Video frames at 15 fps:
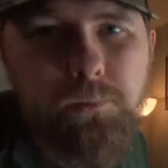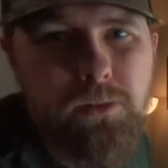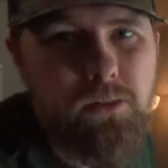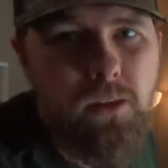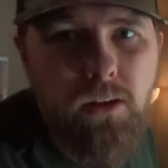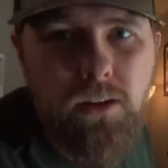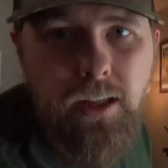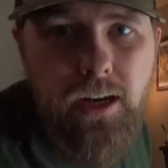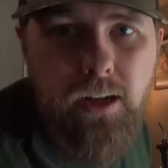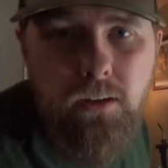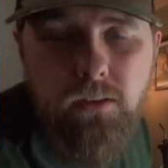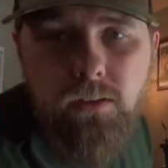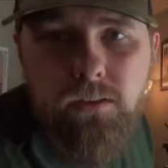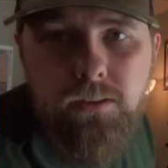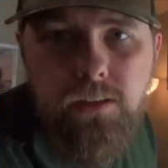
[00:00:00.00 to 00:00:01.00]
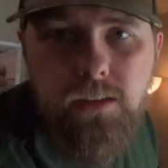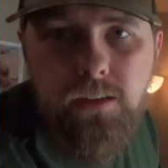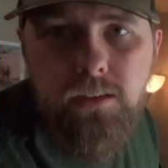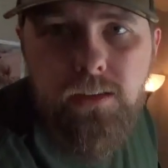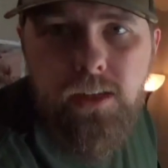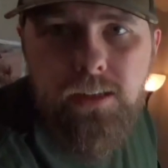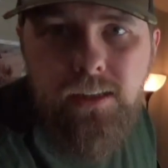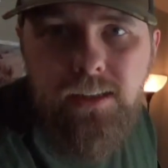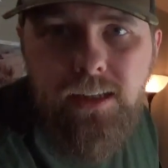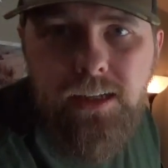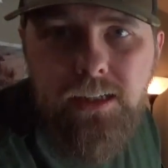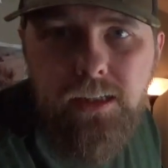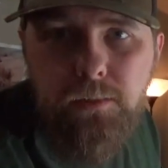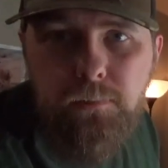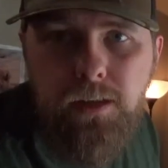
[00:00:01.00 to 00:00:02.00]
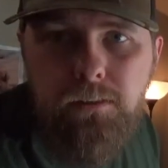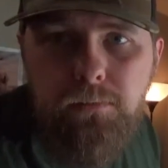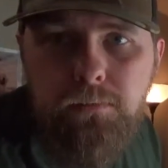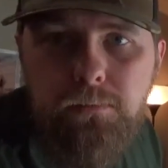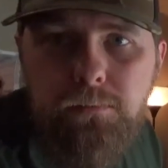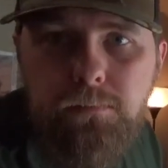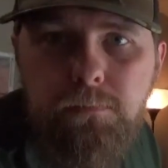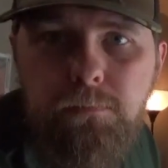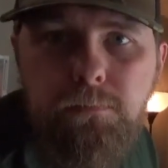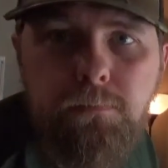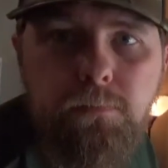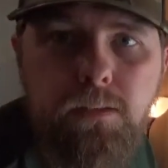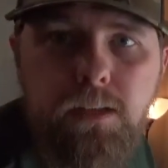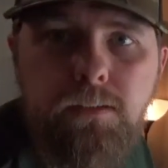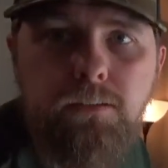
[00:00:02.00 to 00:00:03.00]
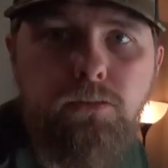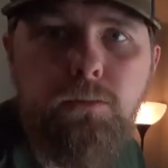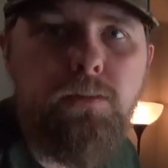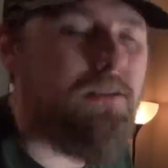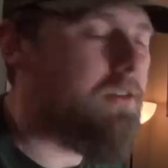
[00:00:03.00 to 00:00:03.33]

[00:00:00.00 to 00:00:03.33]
you saw that. I don't know if you did or not. The lighting in my living room is